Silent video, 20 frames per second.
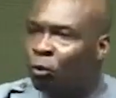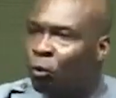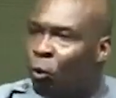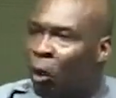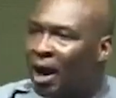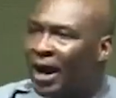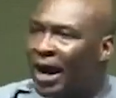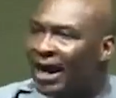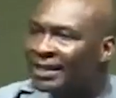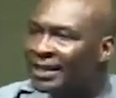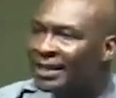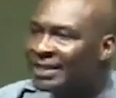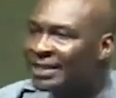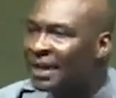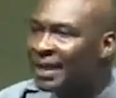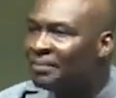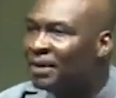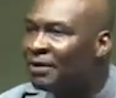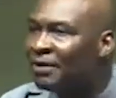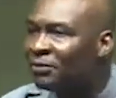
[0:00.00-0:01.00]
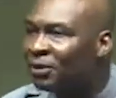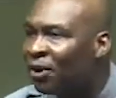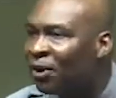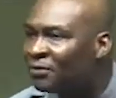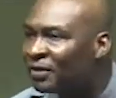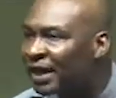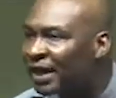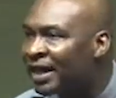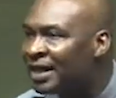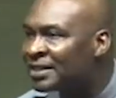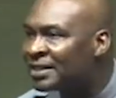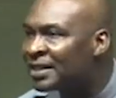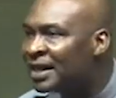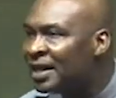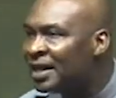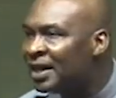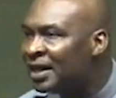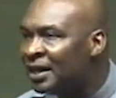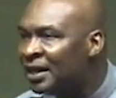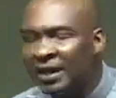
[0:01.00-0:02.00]
to walk at the same level of grace.
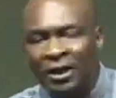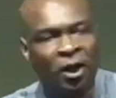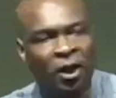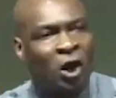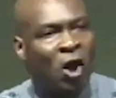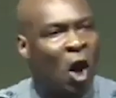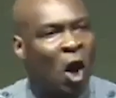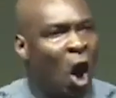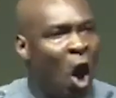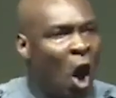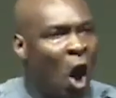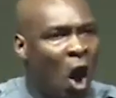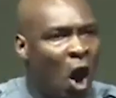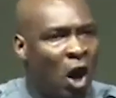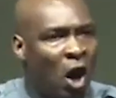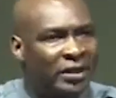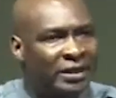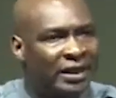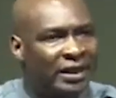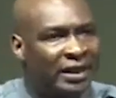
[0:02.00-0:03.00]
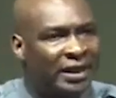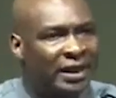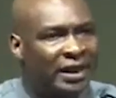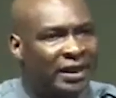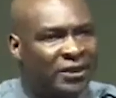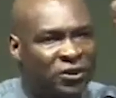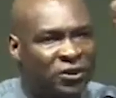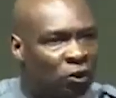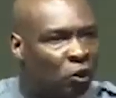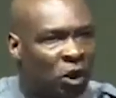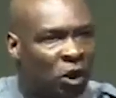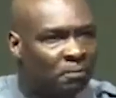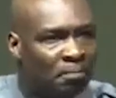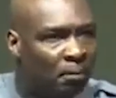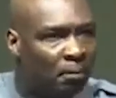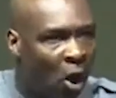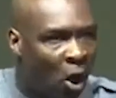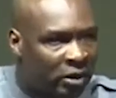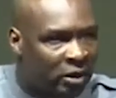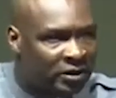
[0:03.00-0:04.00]
God is not
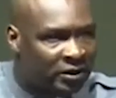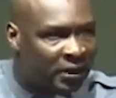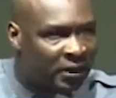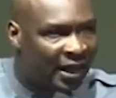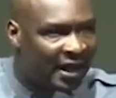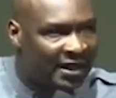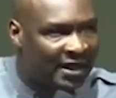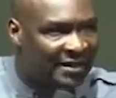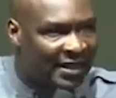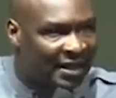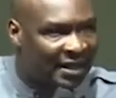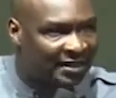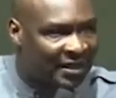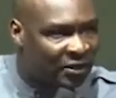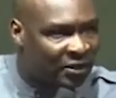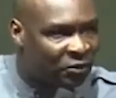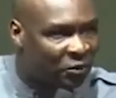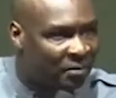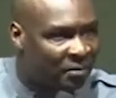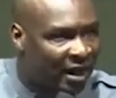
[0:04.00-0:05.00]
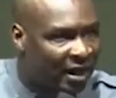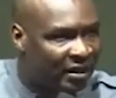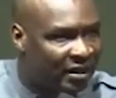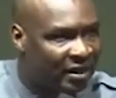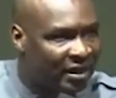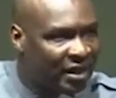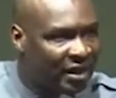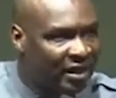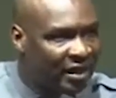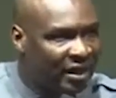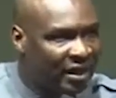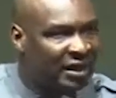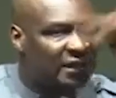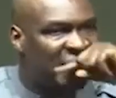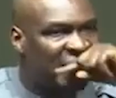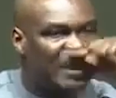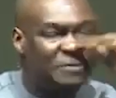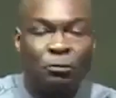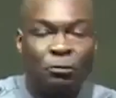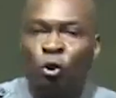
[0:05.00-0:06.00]
mocked. Ladies and gentlemen, it
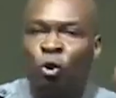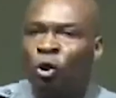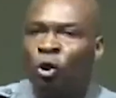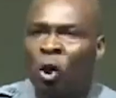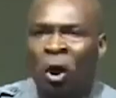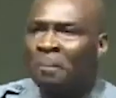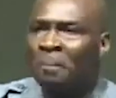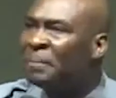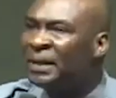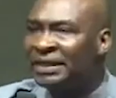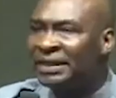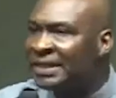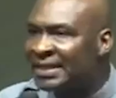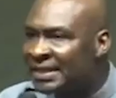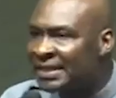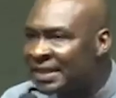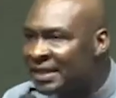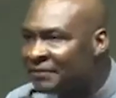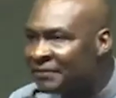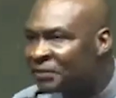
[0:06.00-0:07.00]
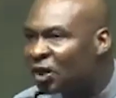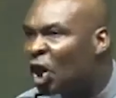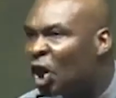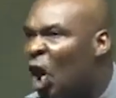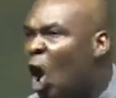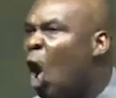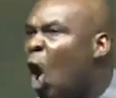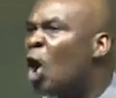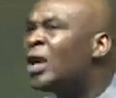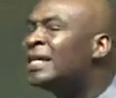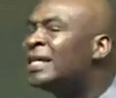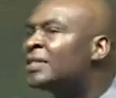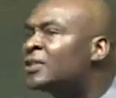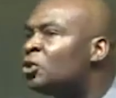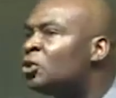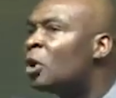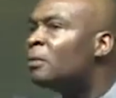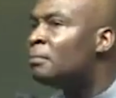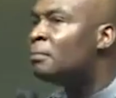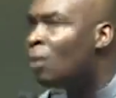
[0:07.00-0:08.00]
says, do not be deceived. God
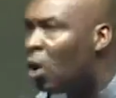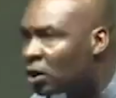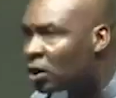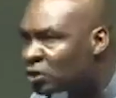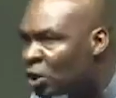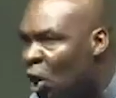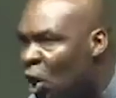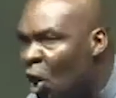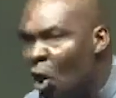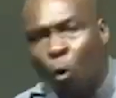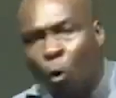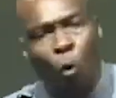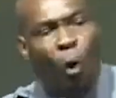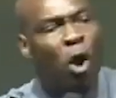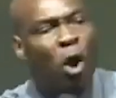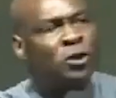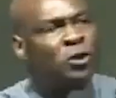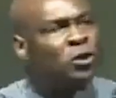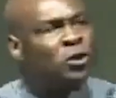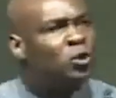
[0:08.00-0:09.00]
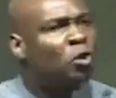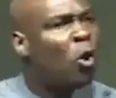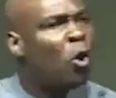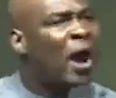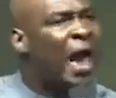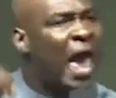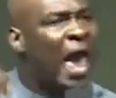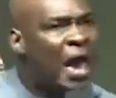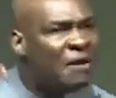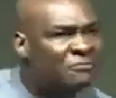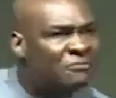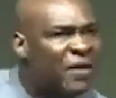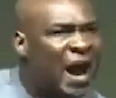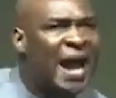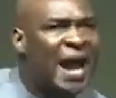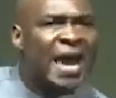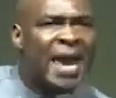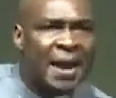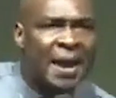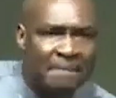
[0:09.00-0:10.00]
is not mocked.
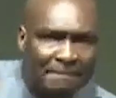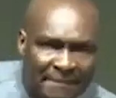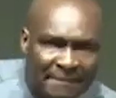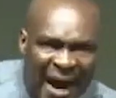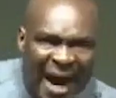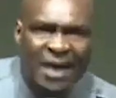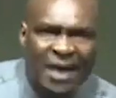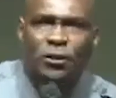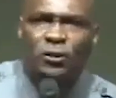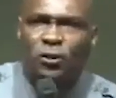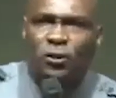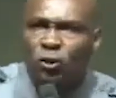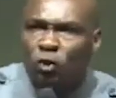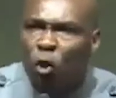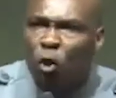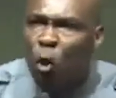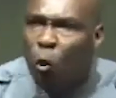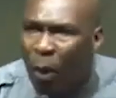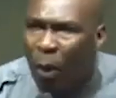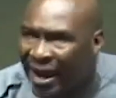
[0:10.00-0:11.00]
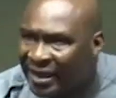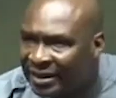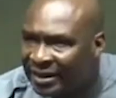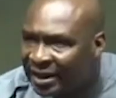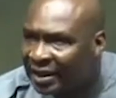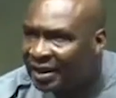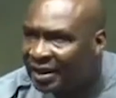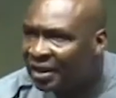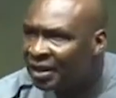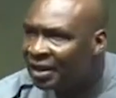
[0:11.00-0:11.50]
Whatsoever a man soweth.